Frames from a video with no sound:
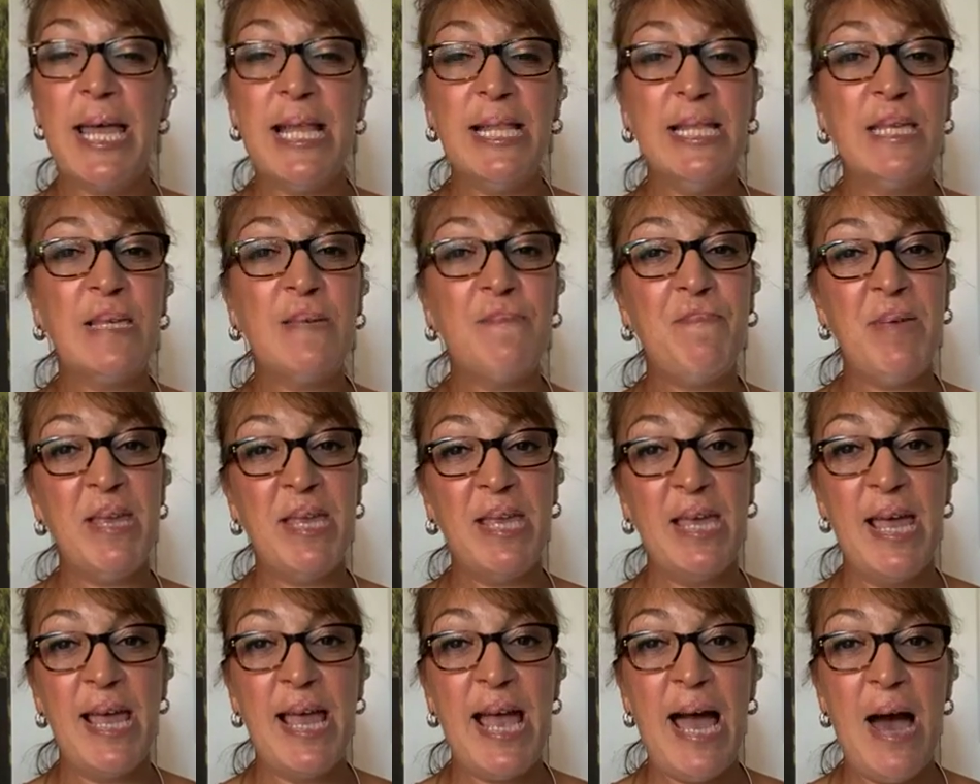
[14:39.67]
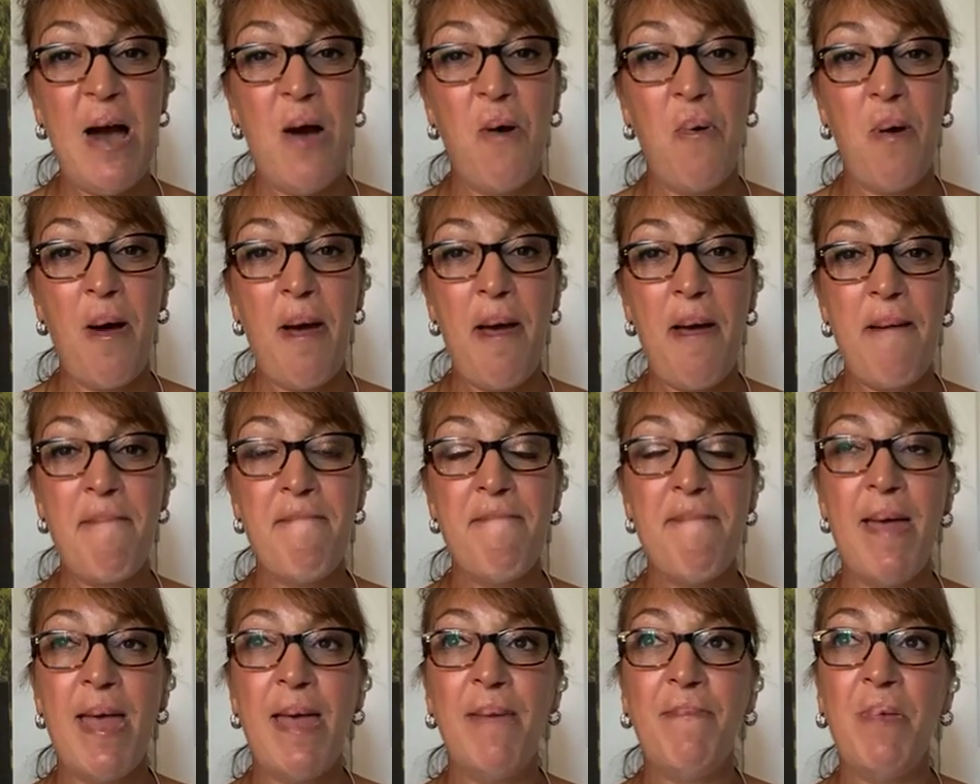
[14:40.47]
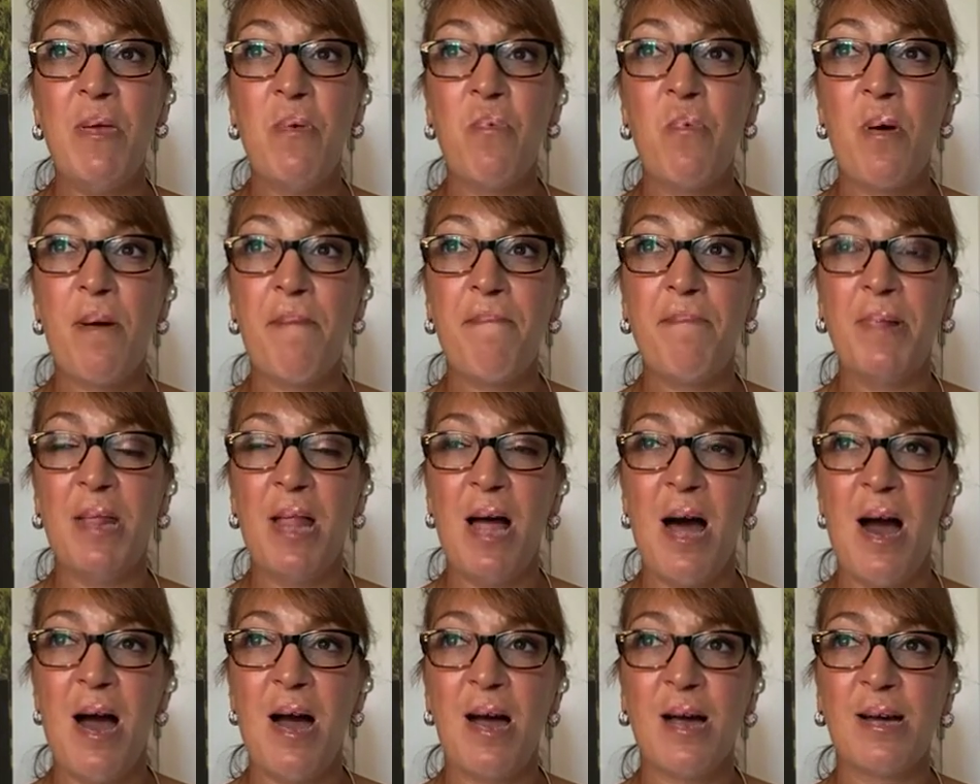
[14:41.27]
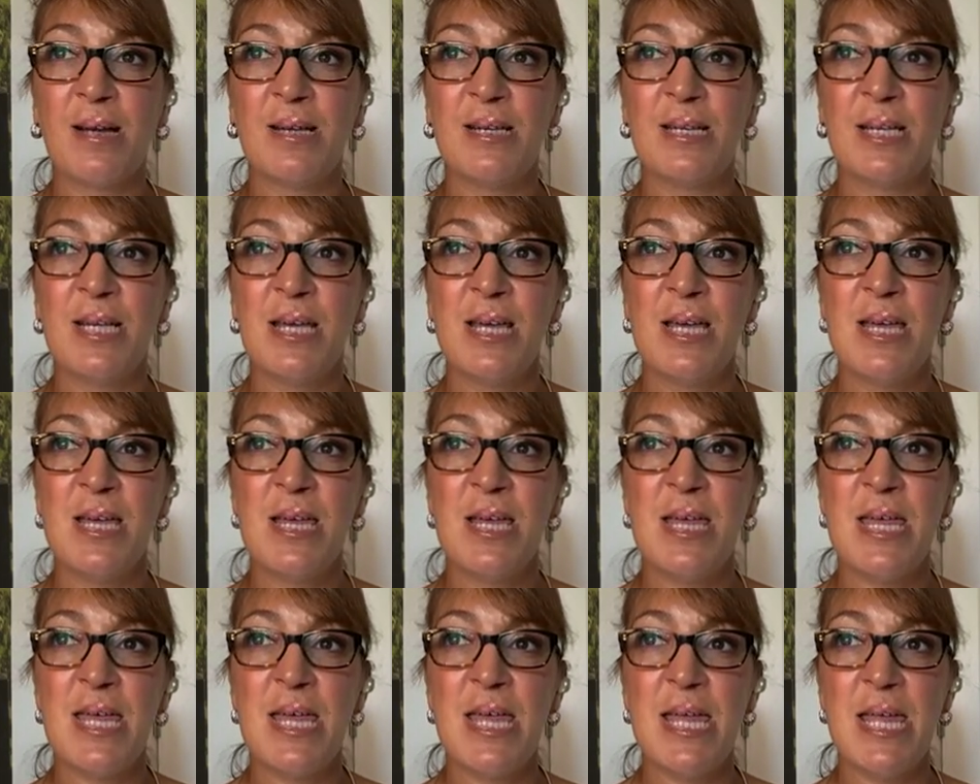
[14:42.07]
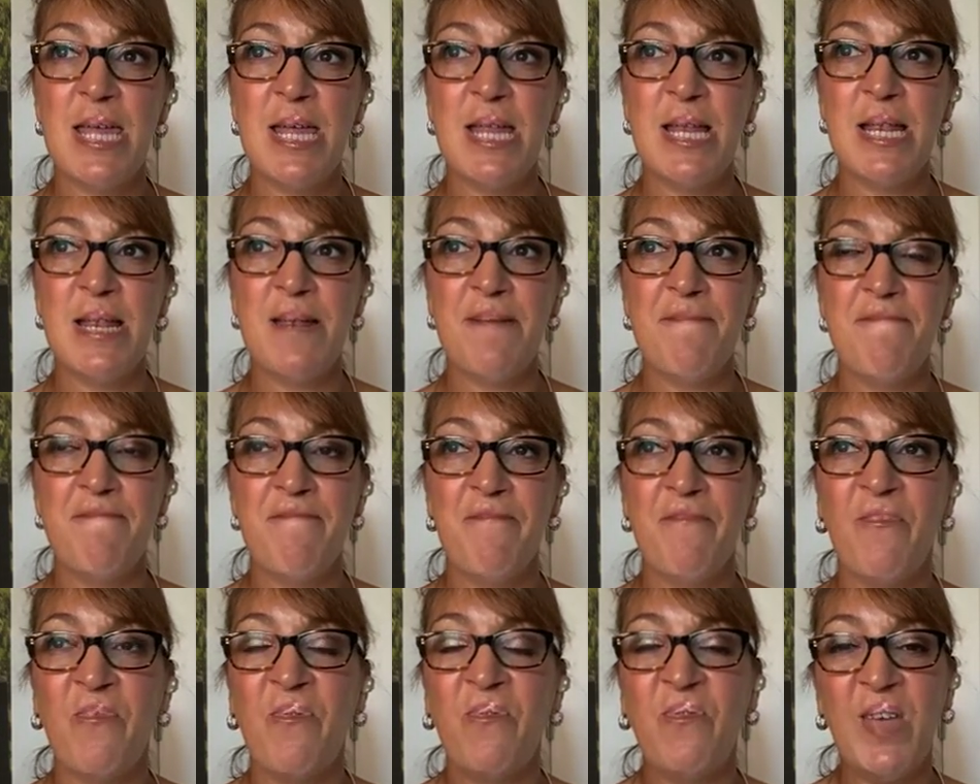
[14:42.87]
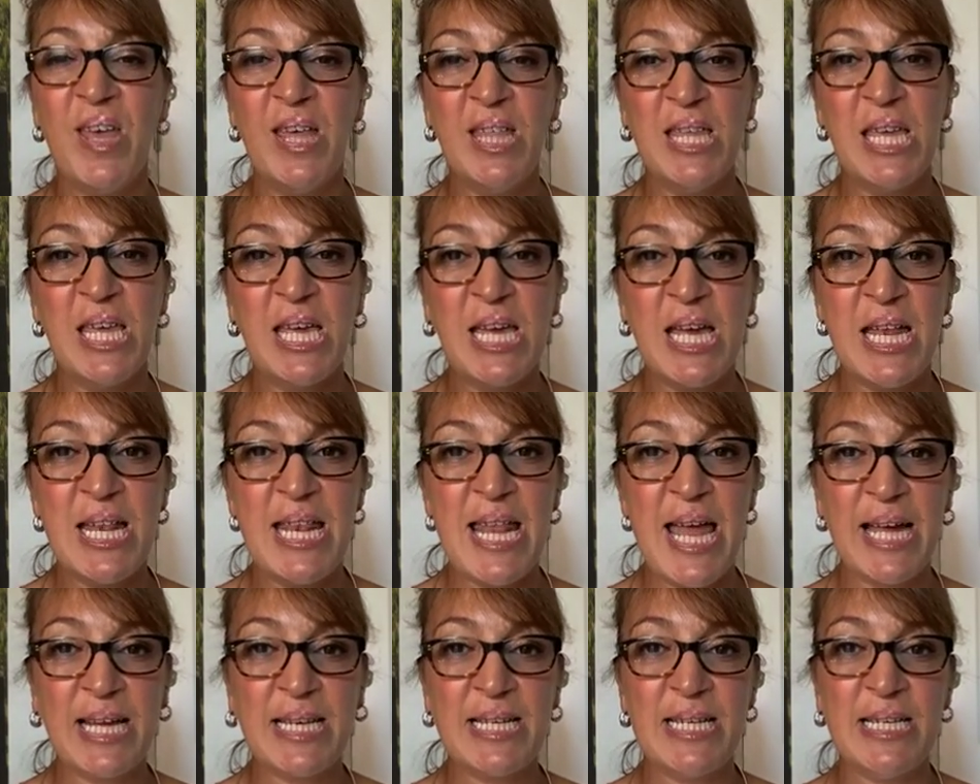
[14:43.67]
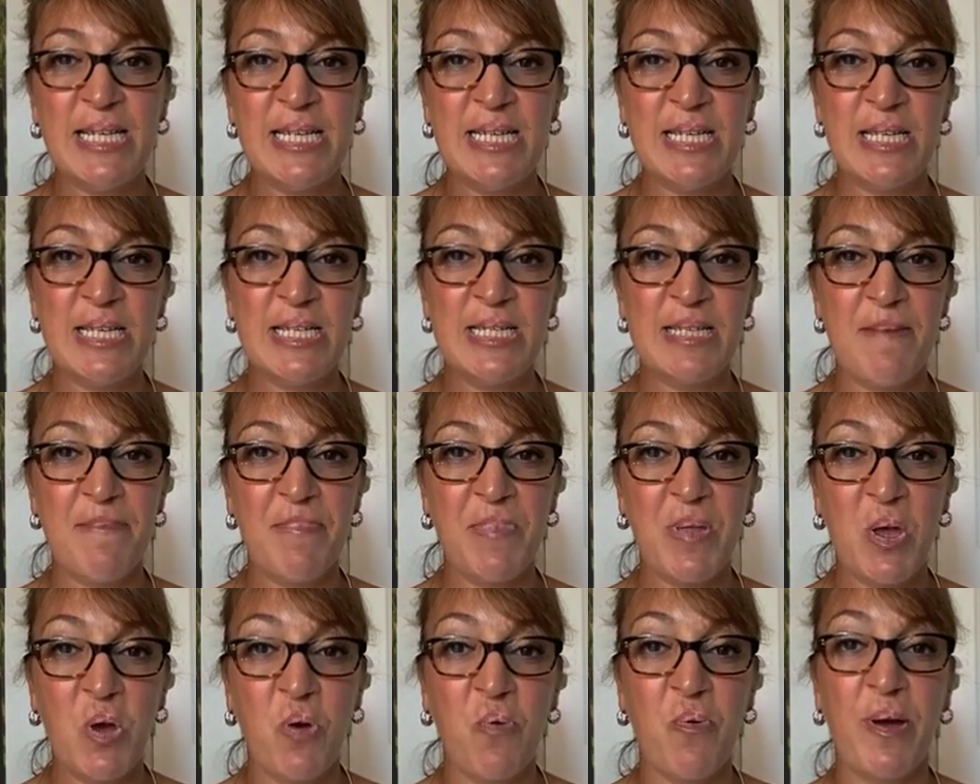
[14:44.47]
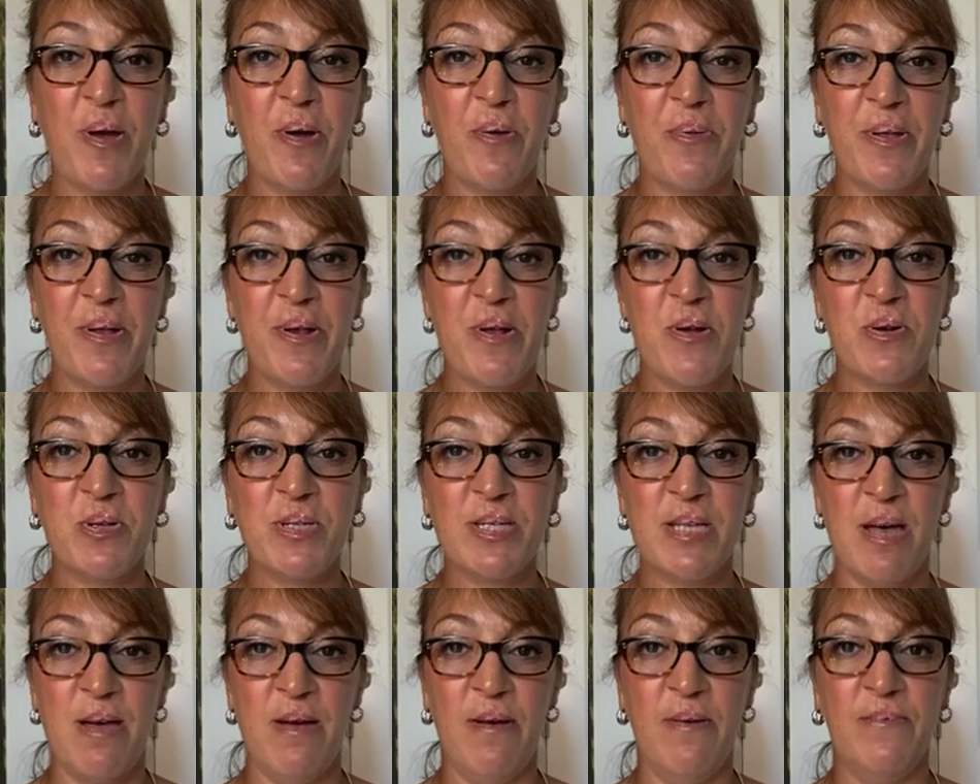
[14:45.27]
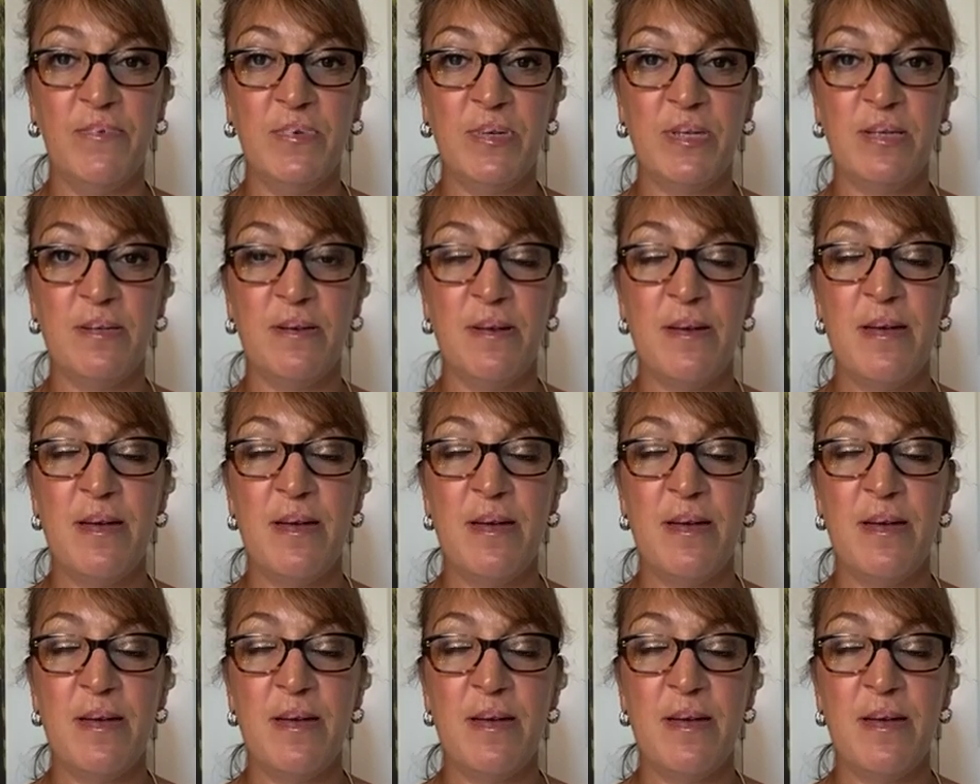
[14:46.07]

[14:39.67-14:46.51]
in speaking out. Maybe we're blocked in feeling connected to something greater than ourselves.